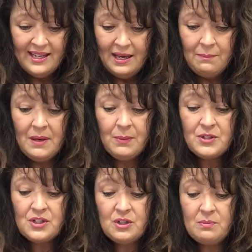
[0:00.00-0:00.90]
People
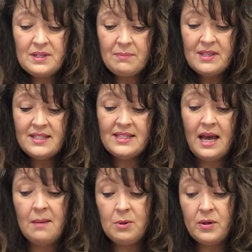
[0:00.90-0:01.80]
scooped up these
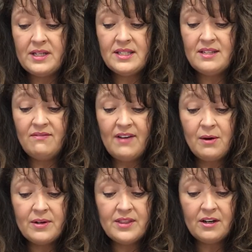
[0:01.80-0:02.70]
tabloids,
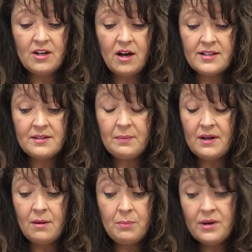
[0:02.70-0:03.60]
devoured their gossip, and
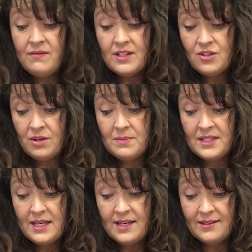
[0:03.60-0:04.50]
on previous trips to
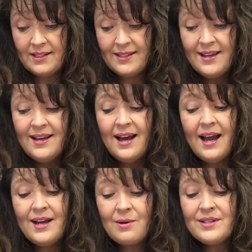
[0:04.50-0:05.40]
England,
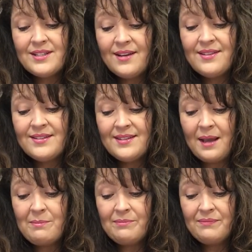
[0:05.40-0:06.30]
I'd always done the
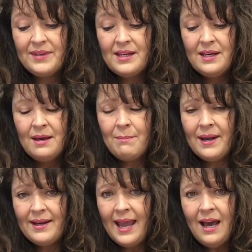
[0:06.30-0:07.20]
same.
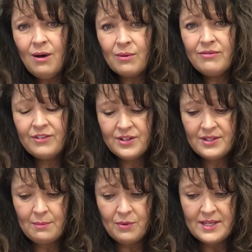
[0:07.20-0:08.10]
But now, for
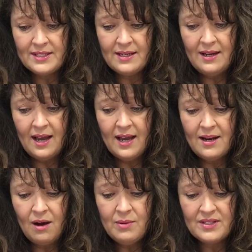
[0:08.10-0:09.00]
some reason, I
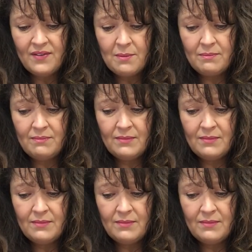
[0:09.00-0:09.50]
found